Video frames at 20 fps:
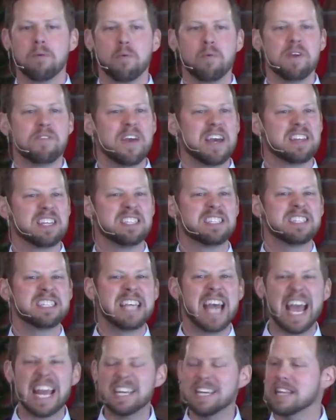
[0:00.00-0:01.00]
we've had these
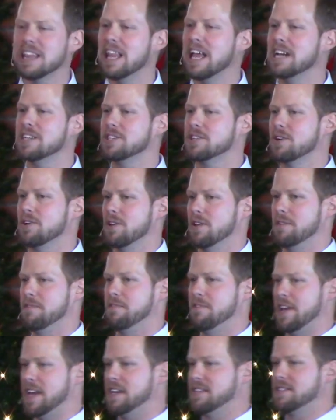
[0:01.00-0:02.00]
technological
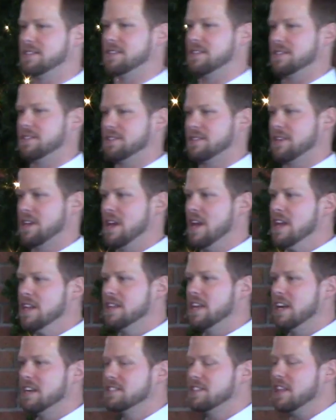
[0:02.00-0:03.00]
advances
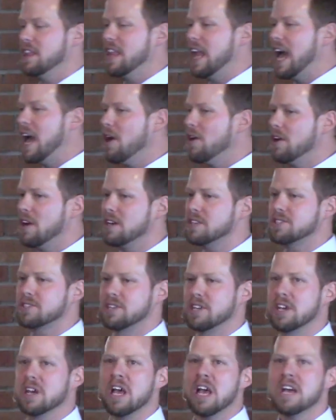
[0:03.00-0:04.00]
that has allowed
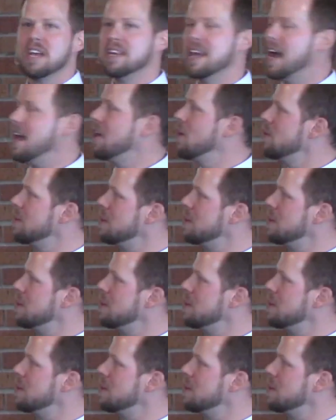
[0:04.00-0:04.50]
us to not